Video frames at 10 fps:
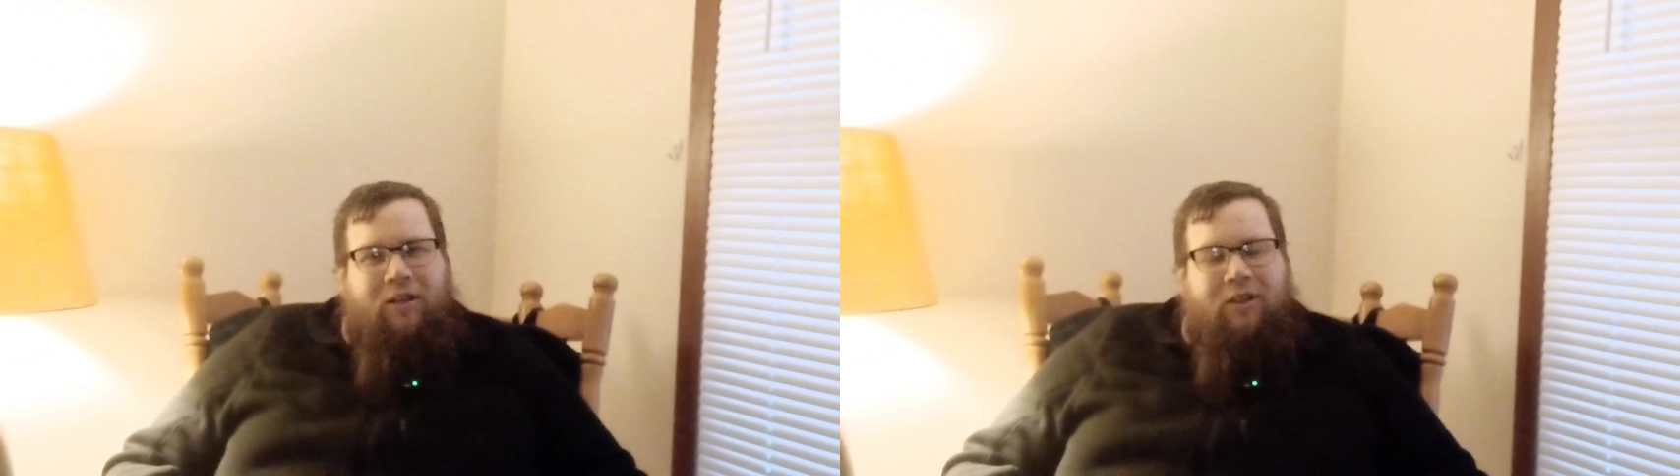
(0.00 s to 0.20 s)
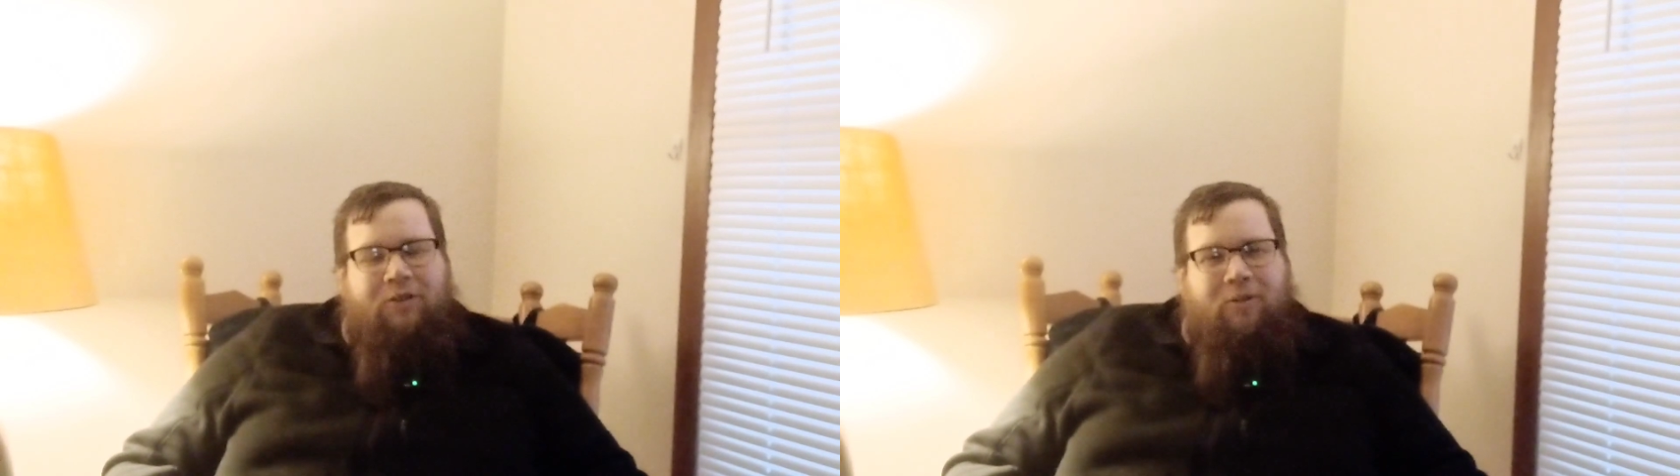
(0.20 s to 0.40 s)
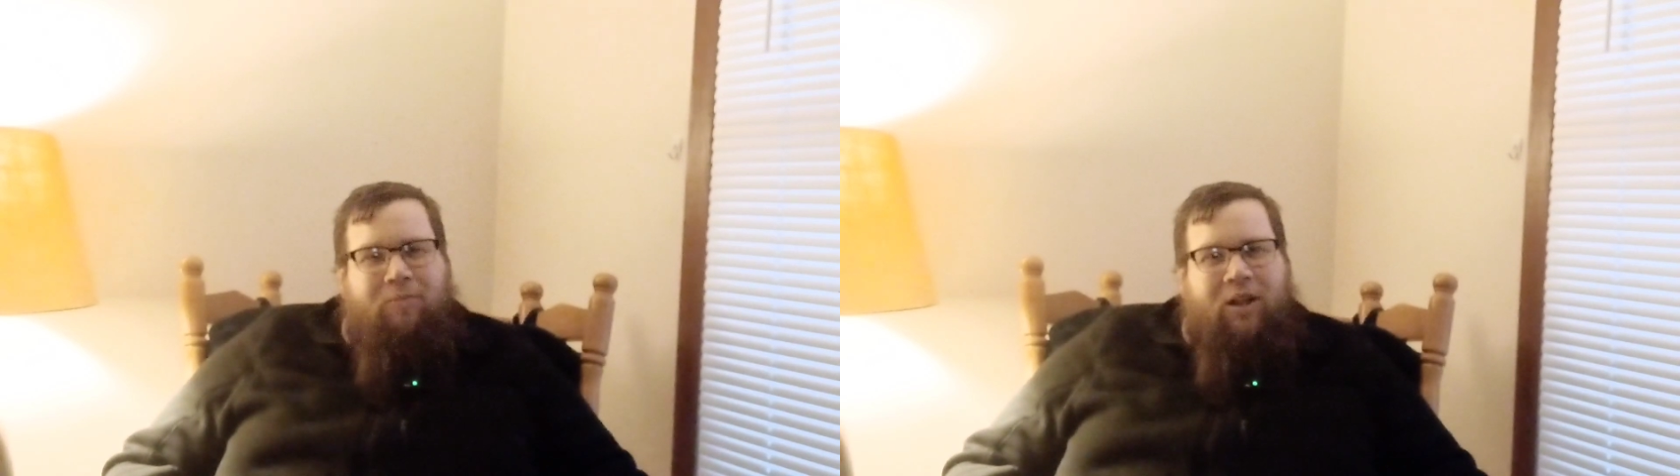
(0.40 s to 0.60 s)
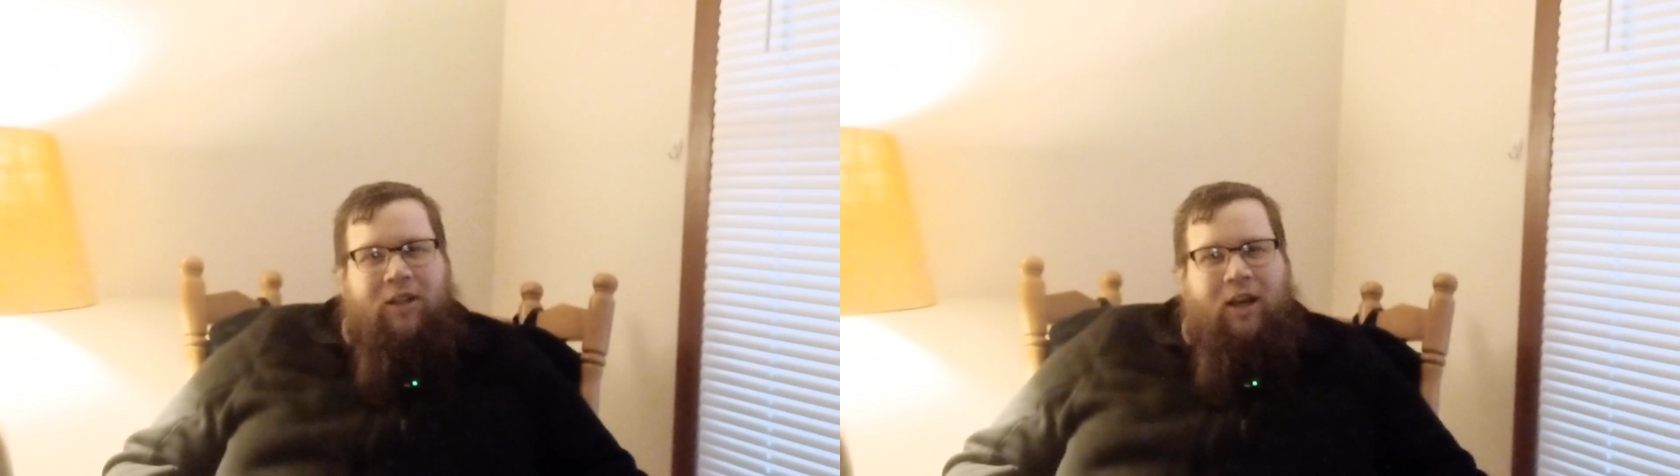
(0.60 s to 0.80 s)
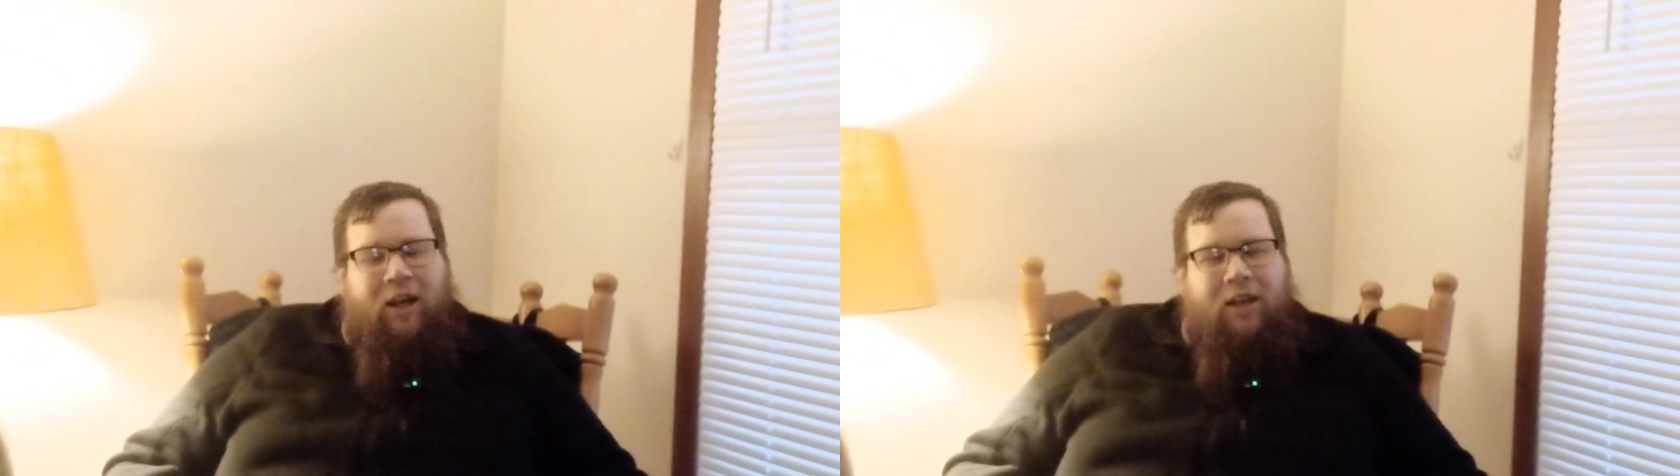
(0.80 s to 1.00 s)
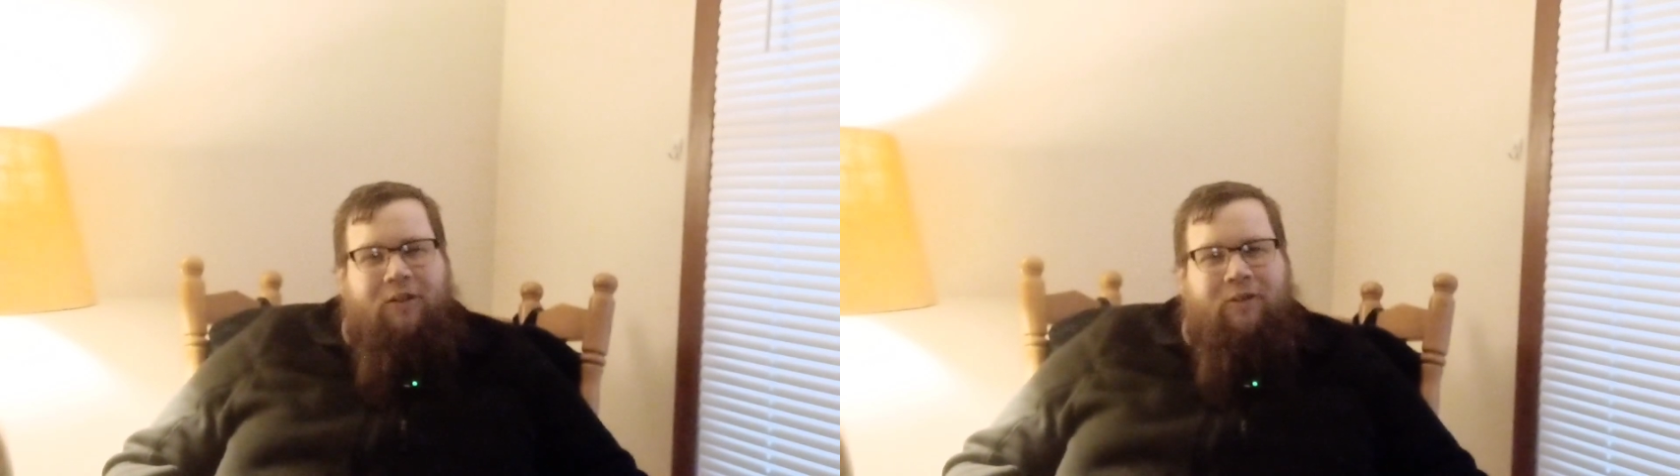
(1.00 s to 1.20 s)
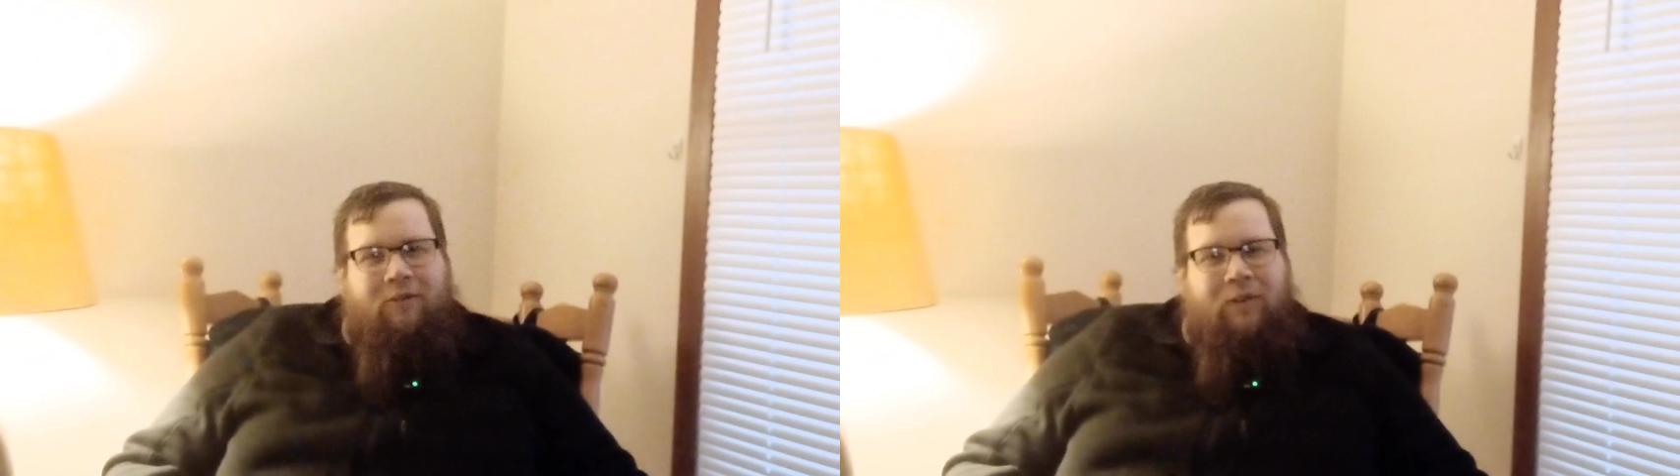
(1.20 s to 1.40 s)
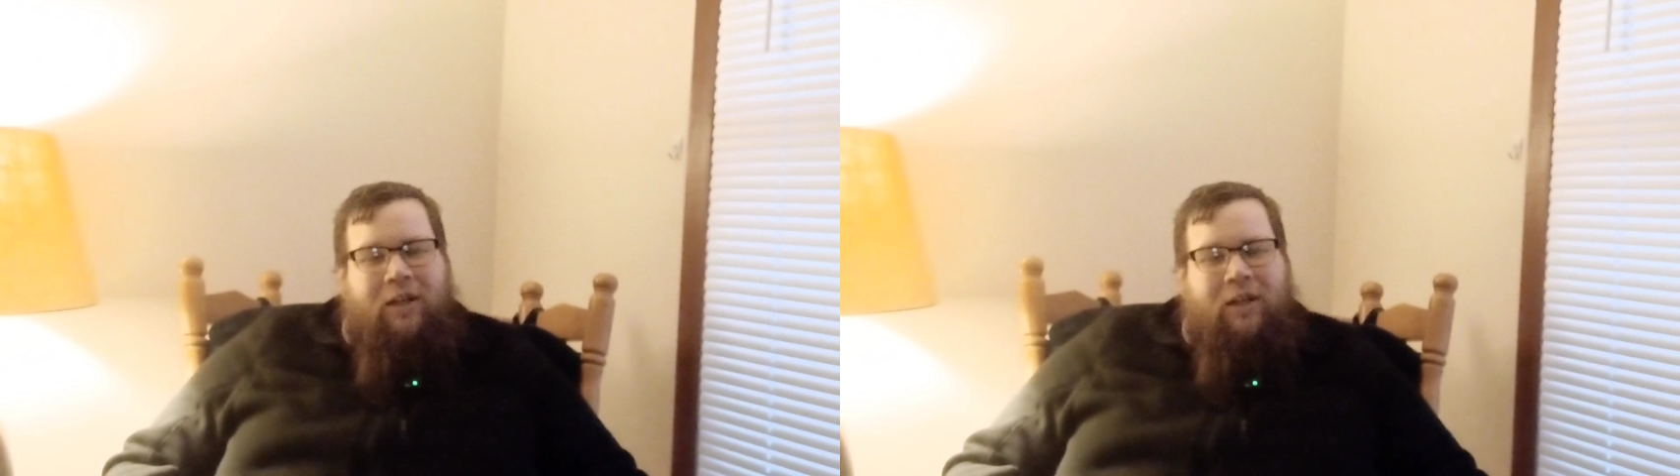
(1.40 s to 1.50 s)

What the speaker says: Easter Bunny head